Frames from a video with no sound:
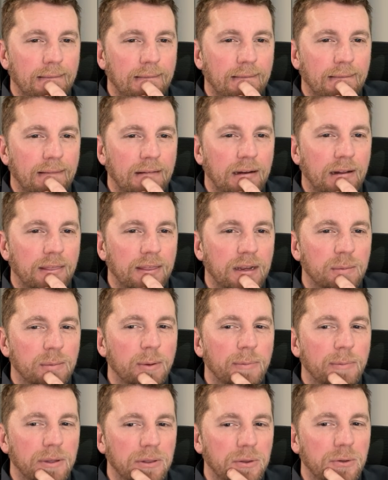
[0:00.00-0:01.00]
and I think it might
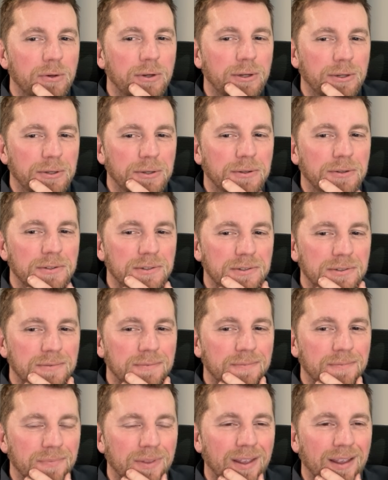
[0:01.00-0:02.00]
be Looney Tunes.
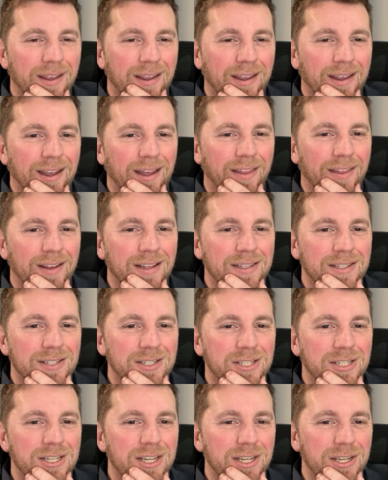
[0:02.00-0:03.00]
I think it's
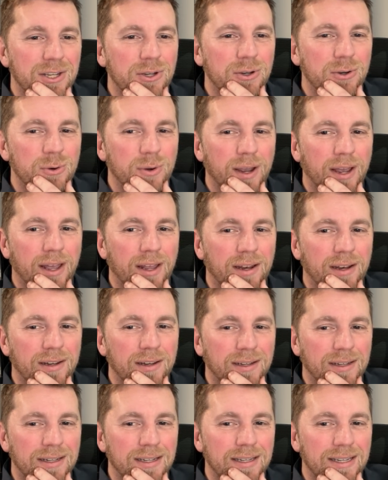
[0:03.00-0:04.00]
Tunes,
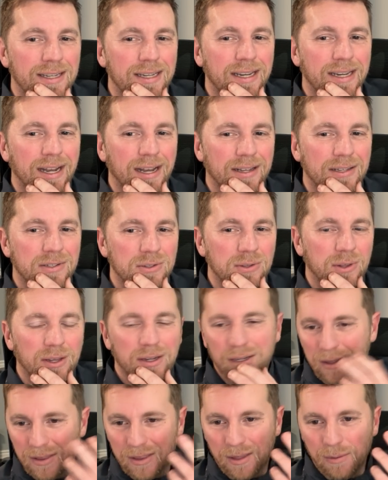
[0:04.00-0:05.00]
like
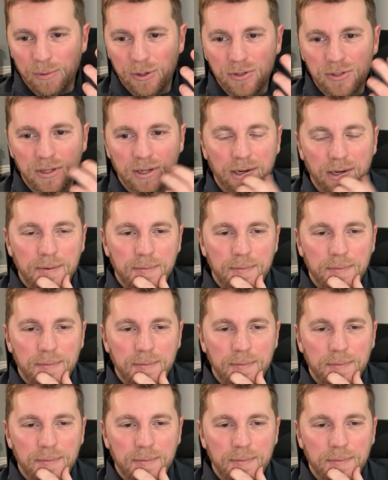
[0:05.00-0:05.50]
the music.